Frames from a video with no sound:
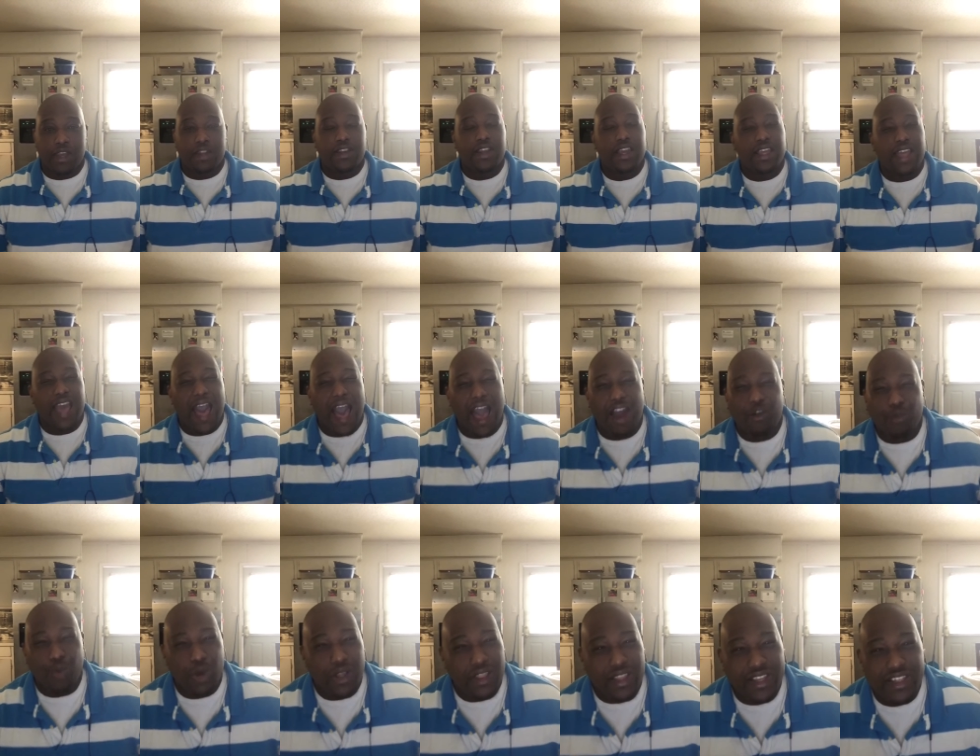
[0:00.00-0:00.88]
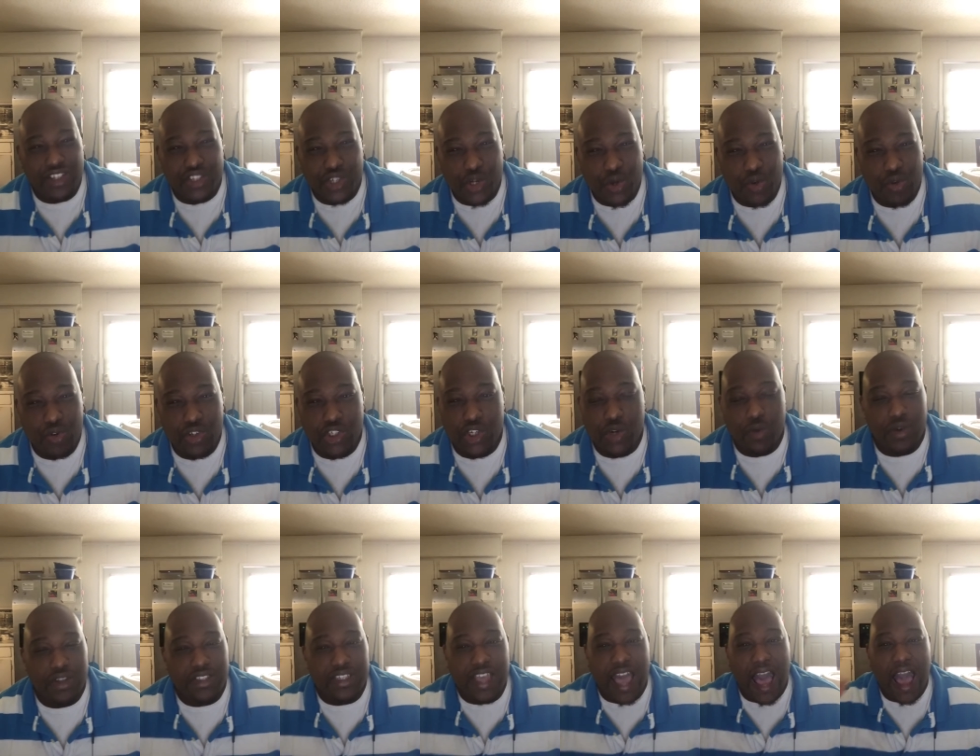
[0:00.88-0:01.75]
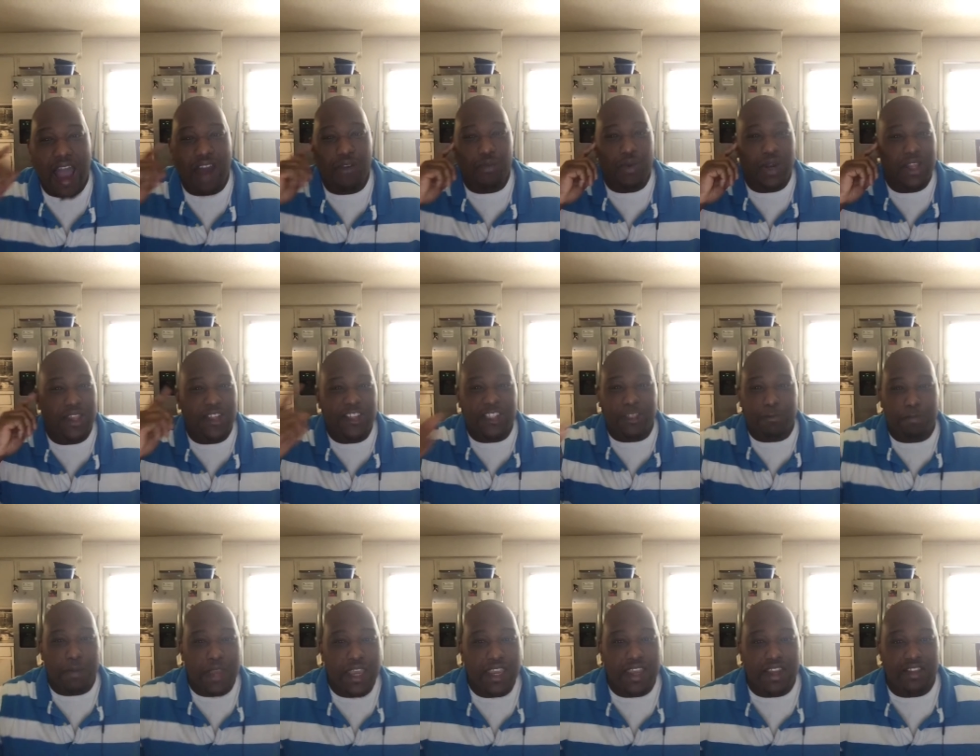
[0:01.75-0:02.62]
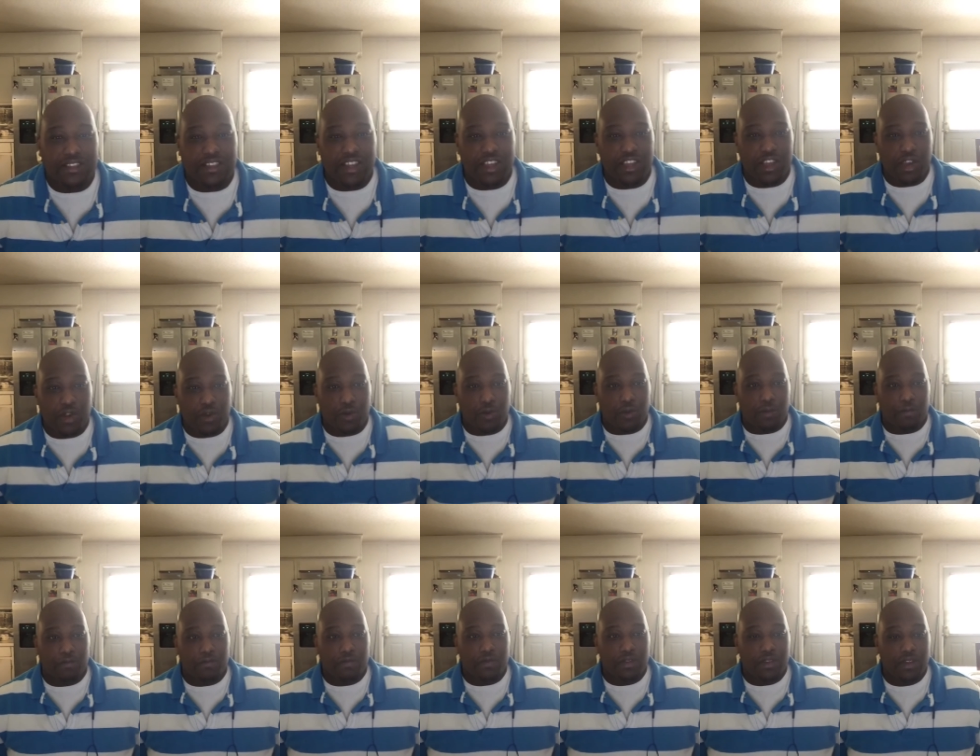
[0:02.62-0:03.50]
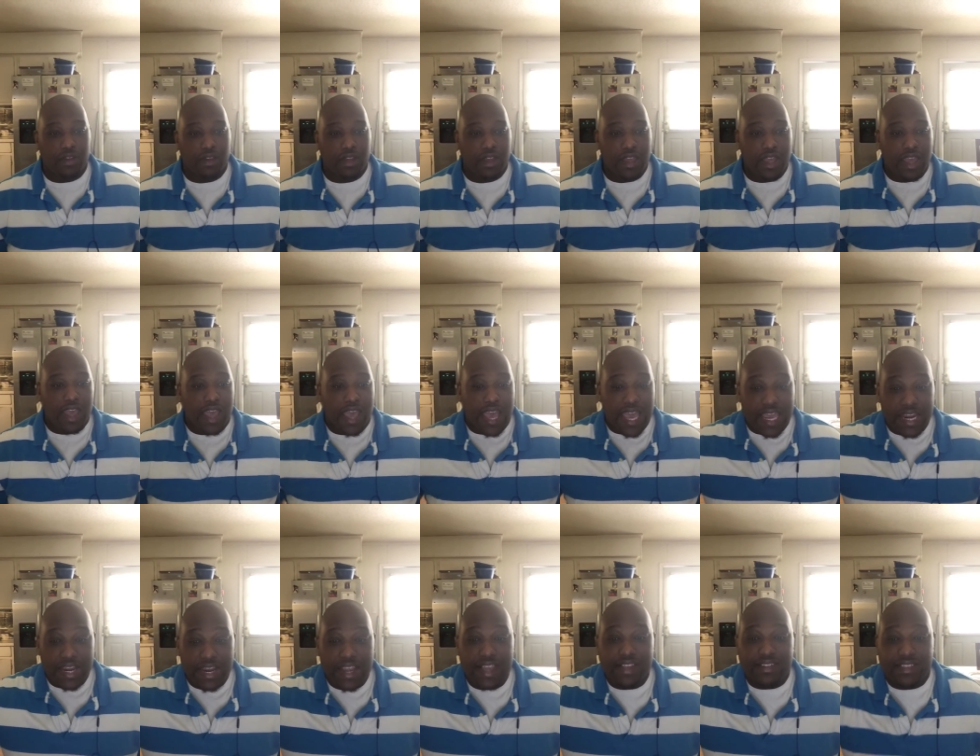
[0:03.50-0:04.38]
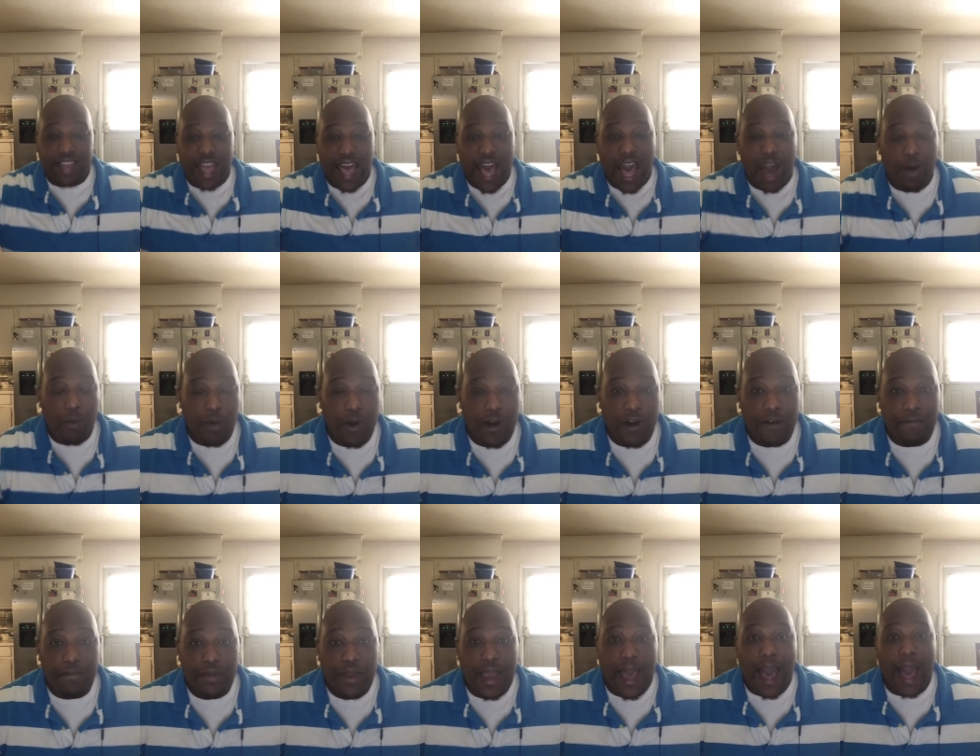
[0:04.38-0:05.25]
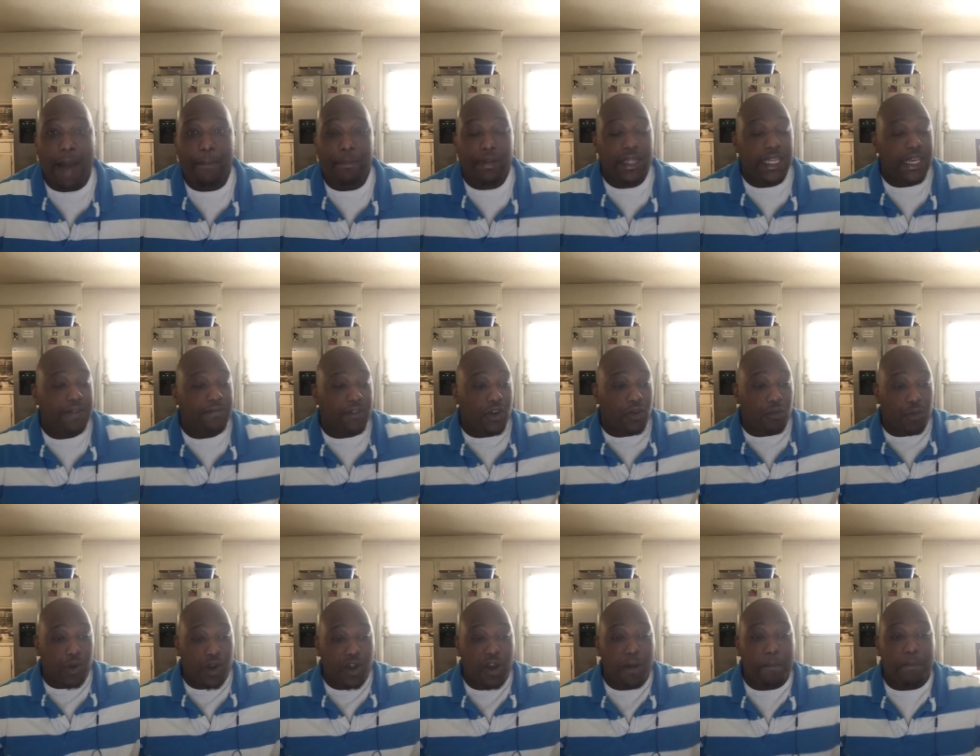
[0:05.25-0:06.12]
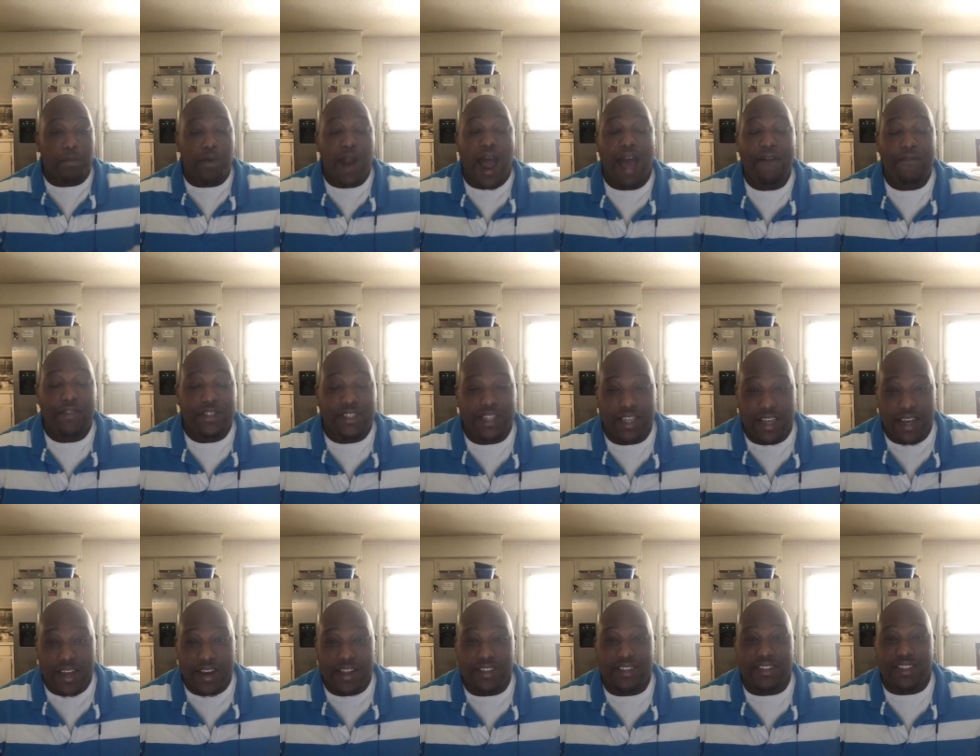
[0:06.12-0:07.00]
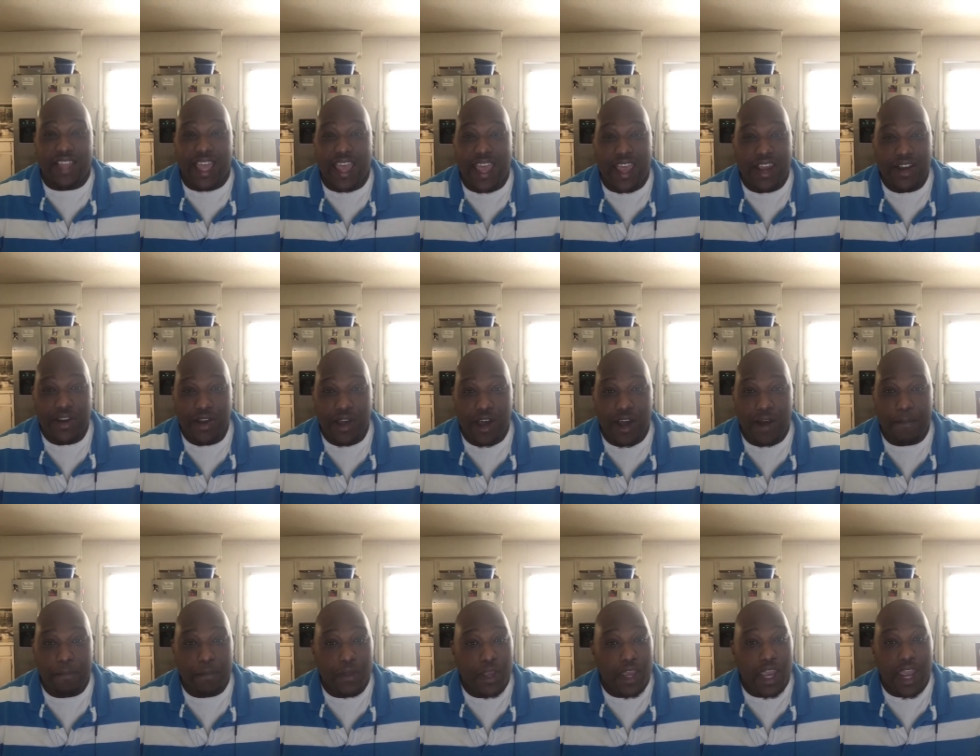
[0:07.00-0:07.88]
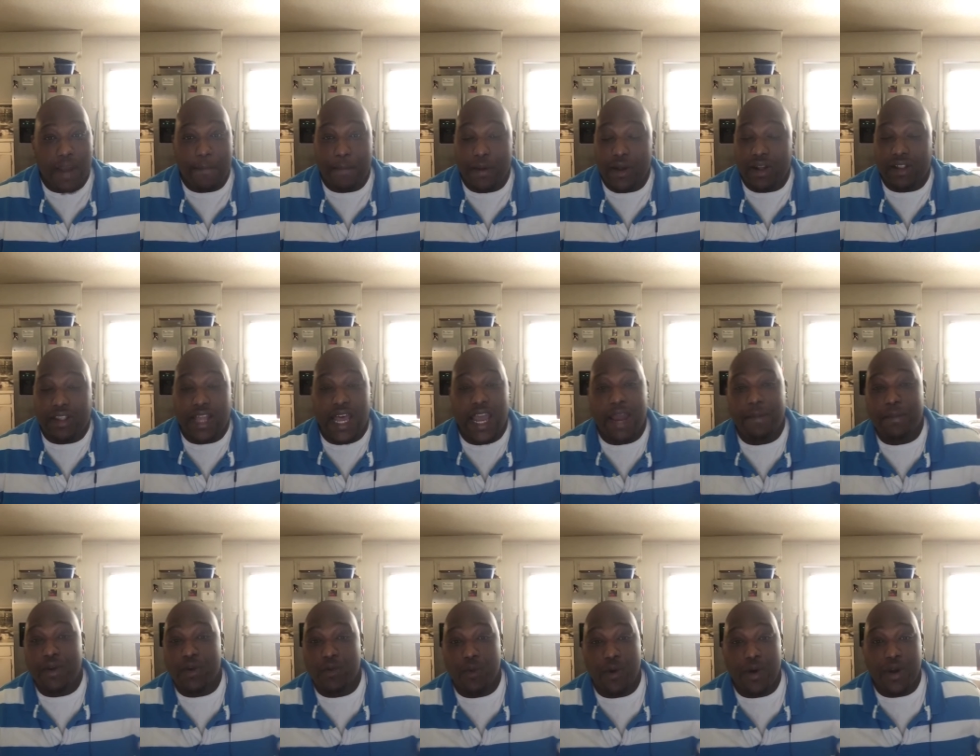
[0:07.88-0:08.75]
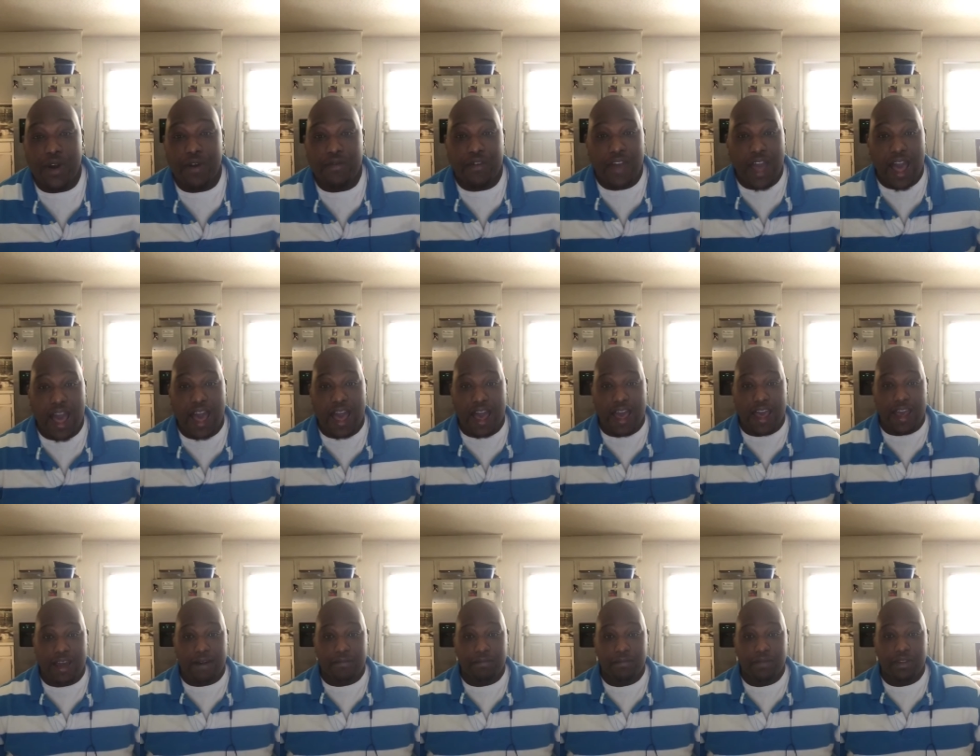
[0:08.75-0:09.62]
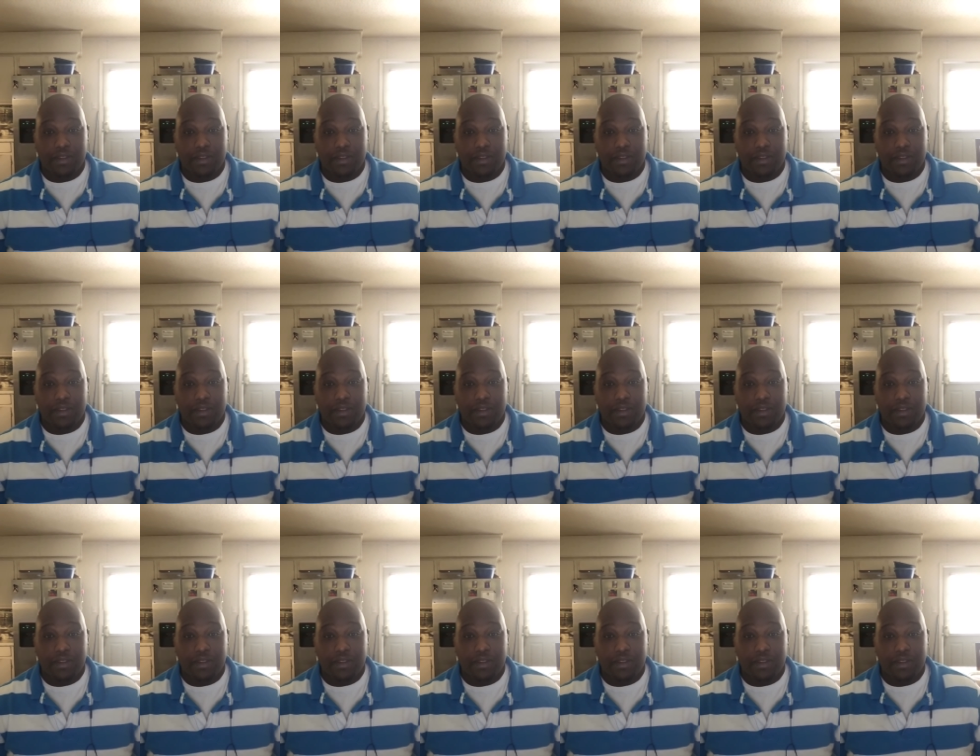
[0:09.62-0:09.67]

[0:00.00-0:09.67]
Did God really choose you? Was God really speaking to you? In this hour, I believe the real prophets are going to stand up and proclaim the word of God.